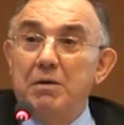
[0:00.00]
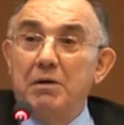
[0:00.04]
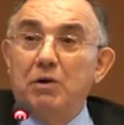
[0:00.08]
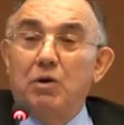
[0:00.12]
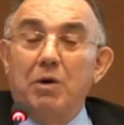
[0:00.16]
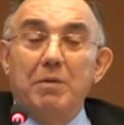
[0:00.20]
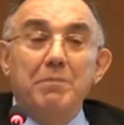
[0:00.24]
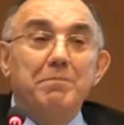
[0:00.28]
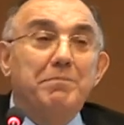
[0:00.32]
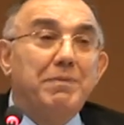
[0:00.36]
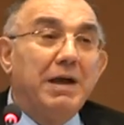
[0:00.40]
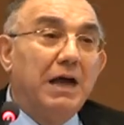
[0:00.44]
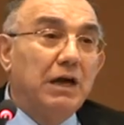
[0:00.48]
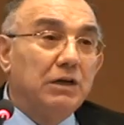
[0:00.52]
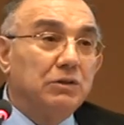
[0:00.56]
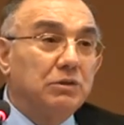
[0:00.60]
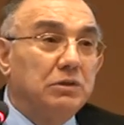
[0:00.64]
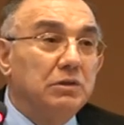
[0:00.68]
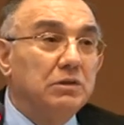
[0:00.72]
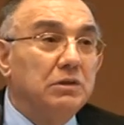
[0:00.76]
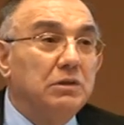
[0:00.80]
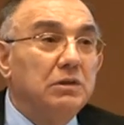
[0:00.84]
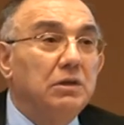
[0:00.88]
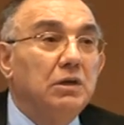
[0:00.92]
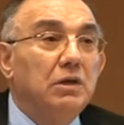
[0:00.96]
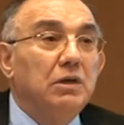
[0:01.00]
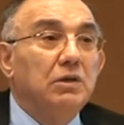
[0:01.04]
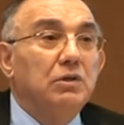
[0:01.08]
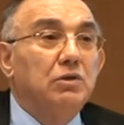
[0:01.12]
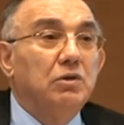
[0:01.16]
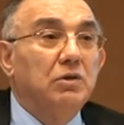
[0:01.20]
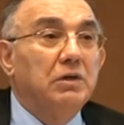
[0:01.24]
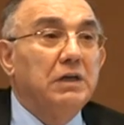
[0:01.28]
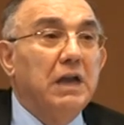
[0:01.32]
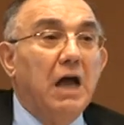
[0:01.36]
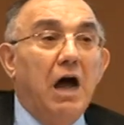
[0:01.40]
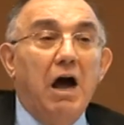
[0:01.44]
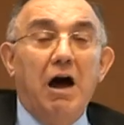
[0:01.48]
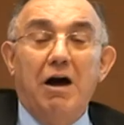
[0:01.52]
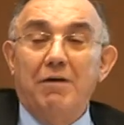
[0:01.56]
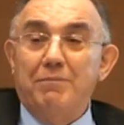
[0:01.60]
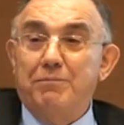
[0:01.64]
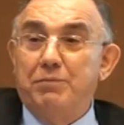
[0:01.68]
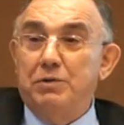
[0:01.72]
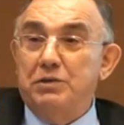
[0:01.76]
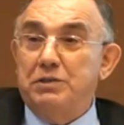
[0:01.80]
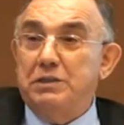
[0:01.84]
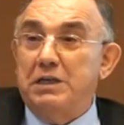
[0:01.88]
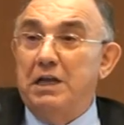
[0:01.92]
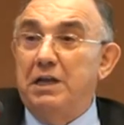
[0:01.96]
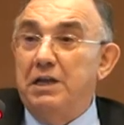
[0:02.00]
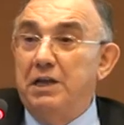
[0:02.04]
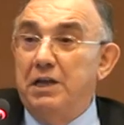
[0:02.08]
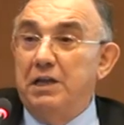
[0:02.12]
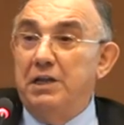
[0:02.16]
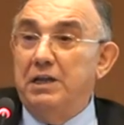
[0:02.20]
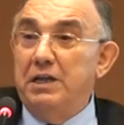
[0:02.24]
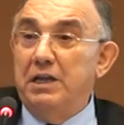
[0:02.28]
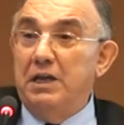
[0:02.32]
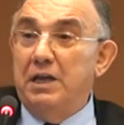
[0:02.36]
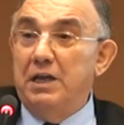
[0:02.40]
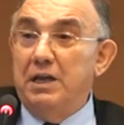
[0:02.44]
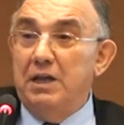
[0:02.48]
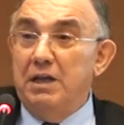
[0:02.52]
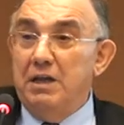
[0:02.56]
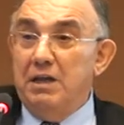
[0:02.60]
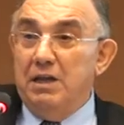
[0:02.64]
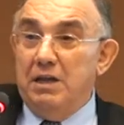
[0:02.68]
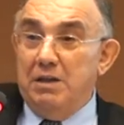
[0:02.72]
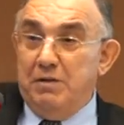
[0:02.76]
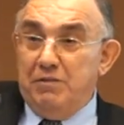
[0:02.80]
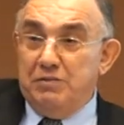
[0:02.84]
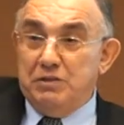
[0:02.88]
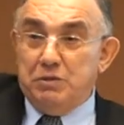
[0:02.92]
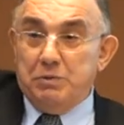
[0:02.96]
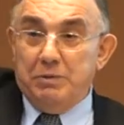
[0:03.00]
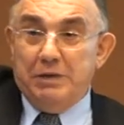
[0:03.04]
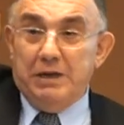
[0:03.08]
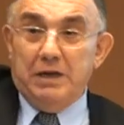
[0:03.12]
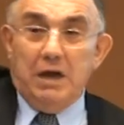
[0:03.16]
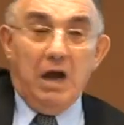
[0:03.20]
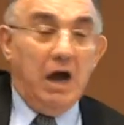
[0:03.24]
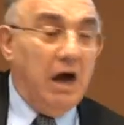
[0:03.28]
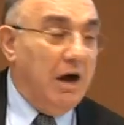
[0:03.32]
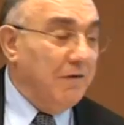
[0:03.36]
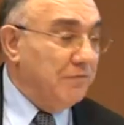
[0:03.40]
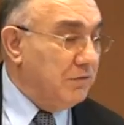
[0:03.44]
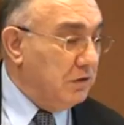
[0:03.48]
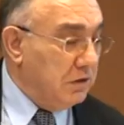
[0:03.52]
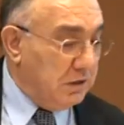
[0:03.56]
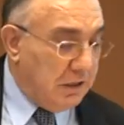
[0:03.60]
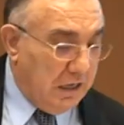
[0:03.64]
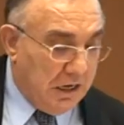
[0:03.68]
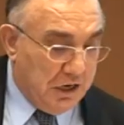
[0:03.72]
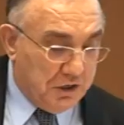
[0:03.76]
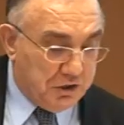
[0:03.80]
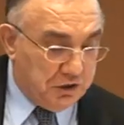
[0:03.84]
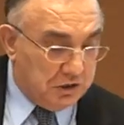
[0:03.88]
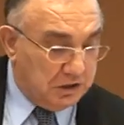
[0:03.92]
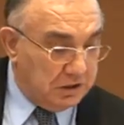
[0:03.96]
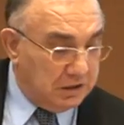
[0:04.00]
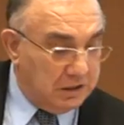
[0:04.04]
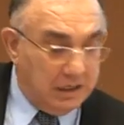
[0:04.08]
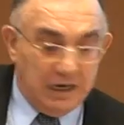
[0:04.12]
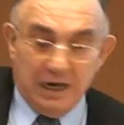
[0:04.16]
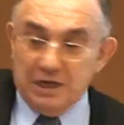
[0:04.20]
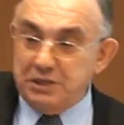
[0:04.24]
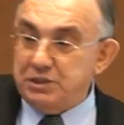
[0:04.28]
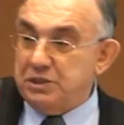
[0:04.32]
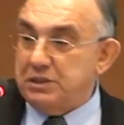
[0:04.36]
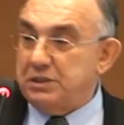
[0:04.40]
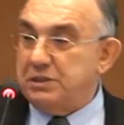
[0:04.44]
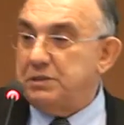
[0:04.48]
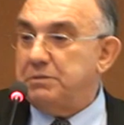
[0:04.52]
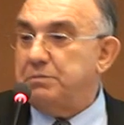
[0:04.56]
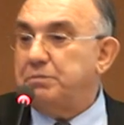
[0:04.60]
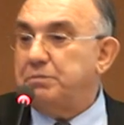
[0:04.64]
compared to 2.5% in the swing after the Asian crisis.